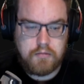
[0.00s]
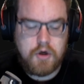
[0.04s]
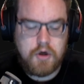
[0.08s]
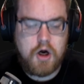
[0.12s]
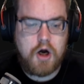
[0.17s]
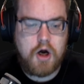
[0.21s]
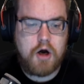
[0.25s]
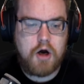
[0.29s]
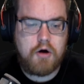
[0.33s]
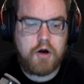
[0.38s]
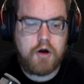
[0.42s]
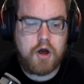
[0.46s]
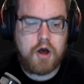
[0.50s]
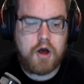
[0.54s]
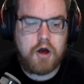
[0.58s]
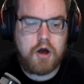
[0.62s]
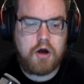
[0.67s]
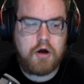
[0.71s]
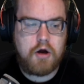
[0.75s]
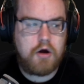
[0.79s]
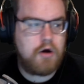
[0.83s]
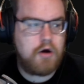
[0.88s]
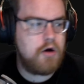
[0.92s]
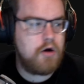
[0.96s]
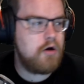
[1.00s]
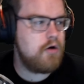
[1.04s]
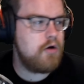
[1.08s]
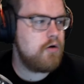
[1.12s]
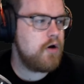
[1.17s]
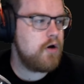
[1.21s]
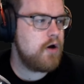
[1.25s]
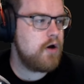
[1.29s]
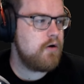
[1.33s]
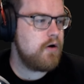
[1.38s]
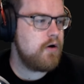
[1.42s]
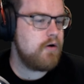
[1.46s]
Oh no!
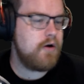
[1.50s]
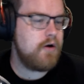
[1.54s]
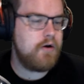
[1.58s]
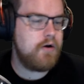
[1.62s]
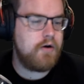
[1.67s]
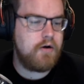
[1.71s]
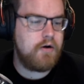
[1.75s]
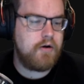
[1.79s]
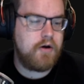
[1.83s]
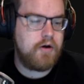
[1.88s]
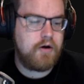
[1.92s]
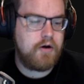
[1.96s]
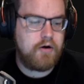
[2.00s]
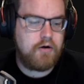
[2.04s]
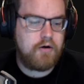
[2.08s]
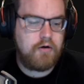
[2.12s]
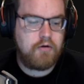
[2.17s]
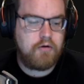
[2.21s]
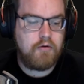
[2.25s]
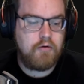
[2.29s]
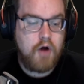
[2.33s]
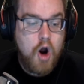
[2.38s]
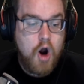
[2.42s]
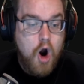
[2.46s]
No, no, no, no, no!